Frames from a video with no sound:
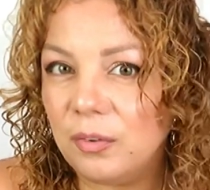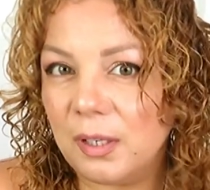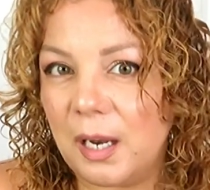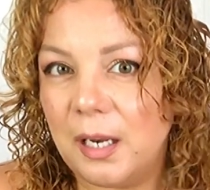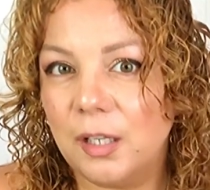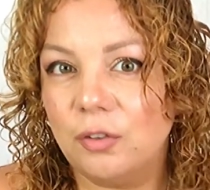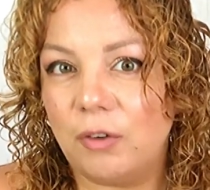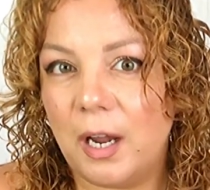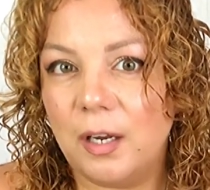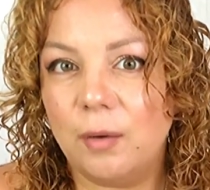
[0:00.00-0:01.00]
and I let it
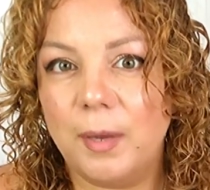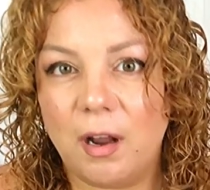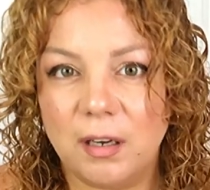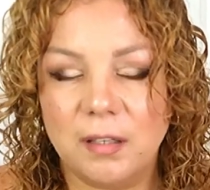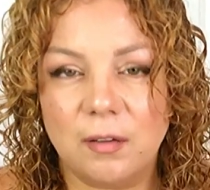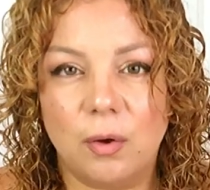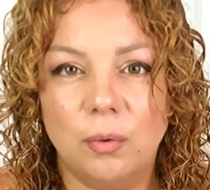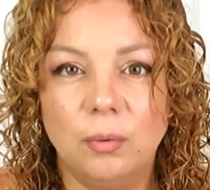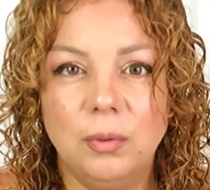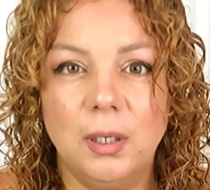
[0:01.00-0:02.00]
dry a little bit on its
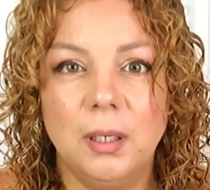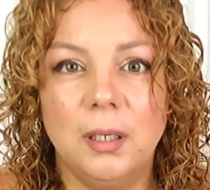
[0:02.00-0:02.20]
own.